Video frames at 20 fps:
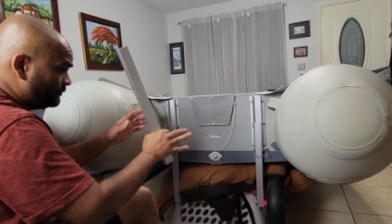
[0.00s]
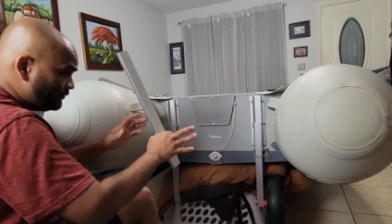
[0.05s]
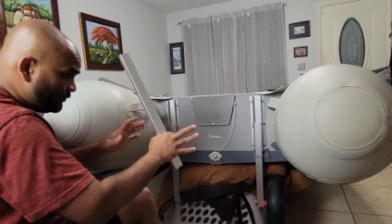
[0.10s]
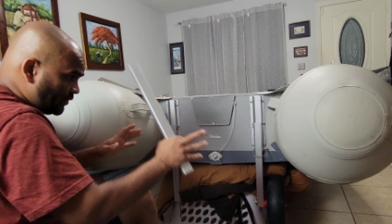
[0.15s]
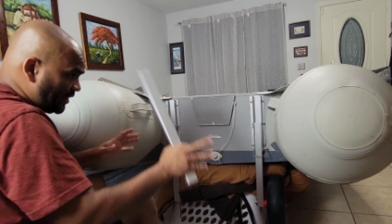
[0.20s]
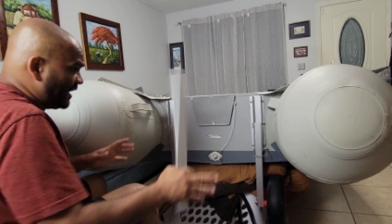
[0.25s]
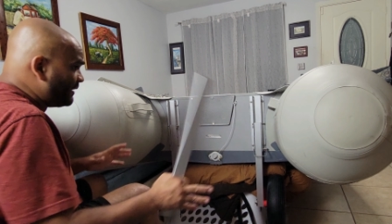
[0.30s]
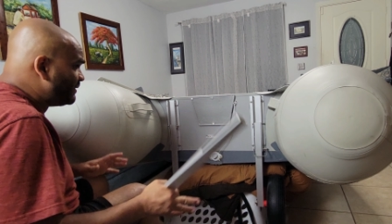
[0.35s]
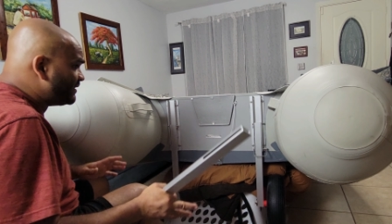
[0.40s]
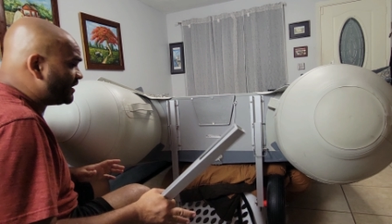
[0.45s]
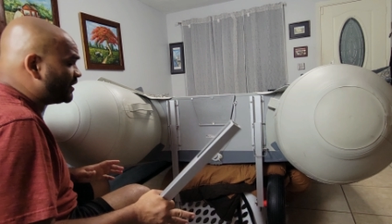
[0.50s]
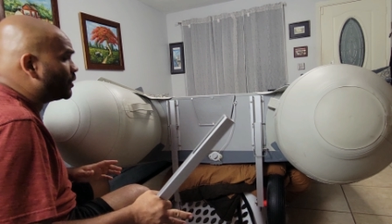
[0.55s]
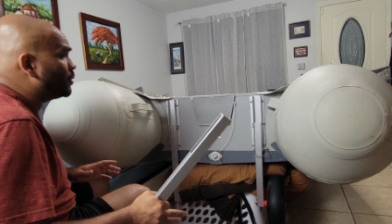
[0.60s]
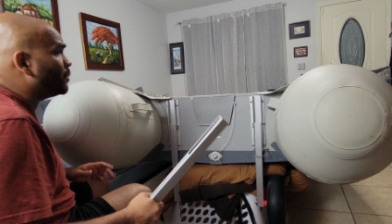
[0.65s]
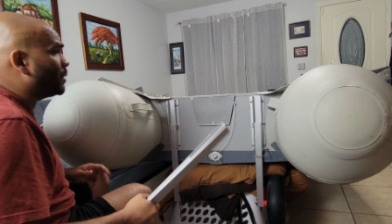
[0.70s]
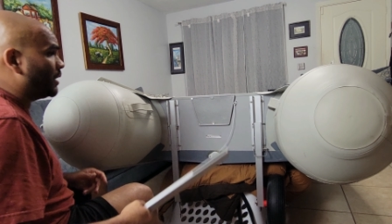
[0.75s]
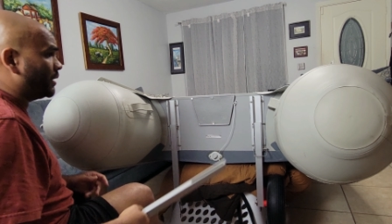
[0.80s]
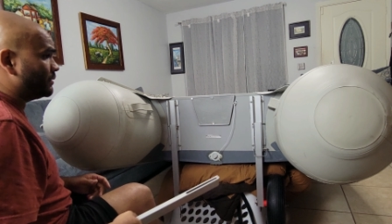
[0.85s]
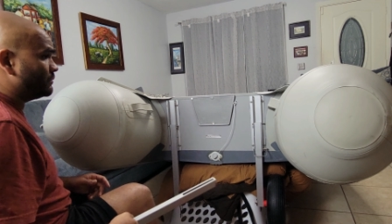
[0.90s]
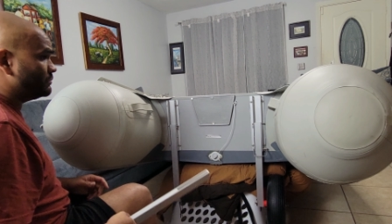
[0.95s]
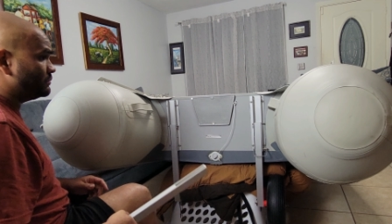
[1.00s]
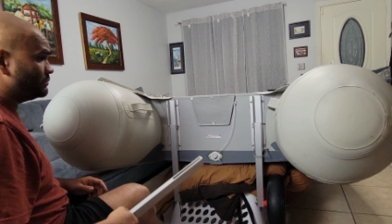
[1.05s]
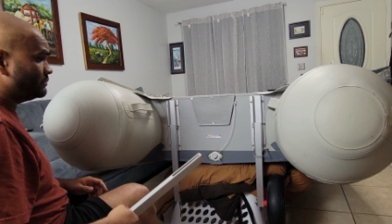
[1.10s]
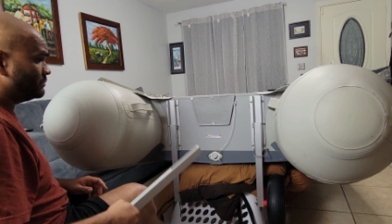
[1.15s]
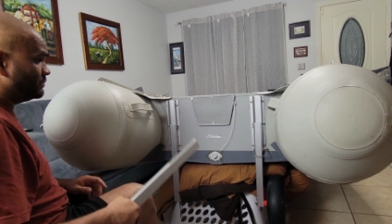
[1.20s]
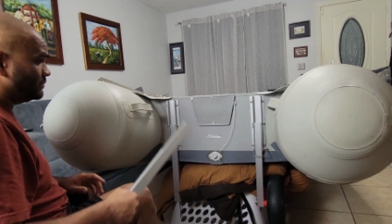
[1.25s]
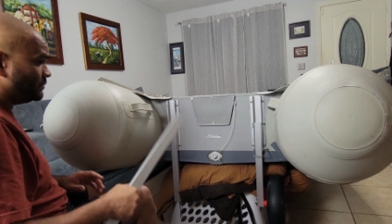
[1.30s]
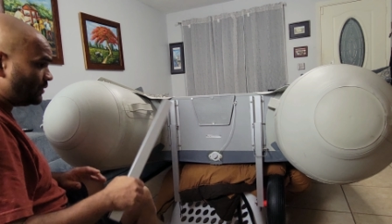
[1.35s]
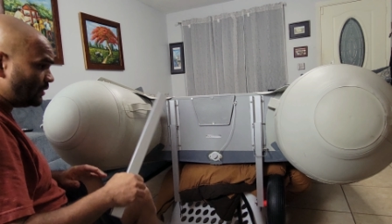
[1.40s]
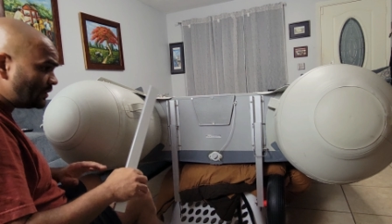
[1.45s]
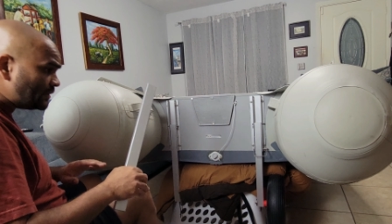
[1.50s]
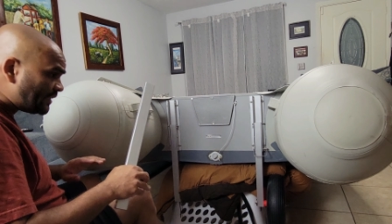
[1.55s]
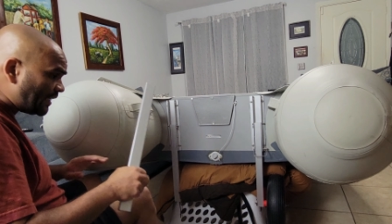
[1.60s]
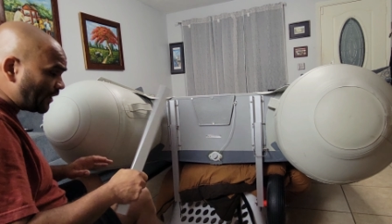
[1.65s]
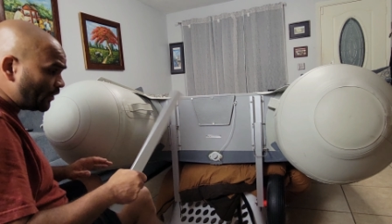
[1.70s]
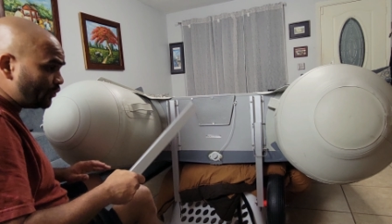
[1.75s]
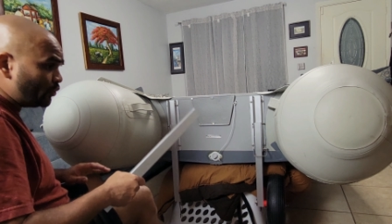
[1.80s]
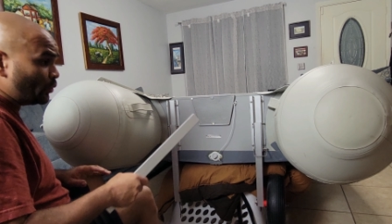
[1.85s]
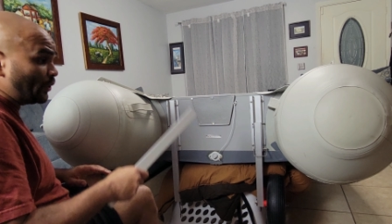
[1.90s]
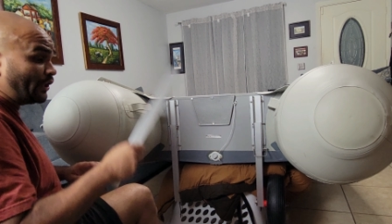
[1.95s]
for every single one. And
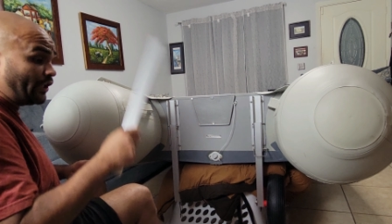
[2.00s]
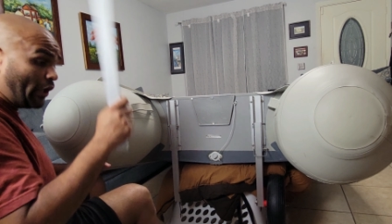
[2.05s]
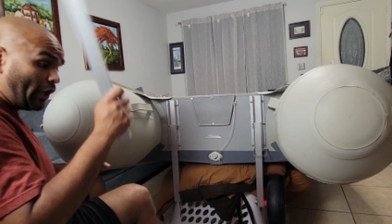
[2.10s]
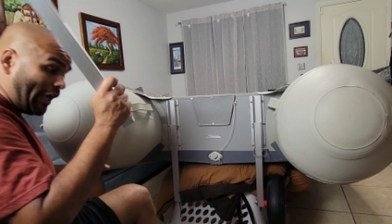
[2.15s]
that'll do it.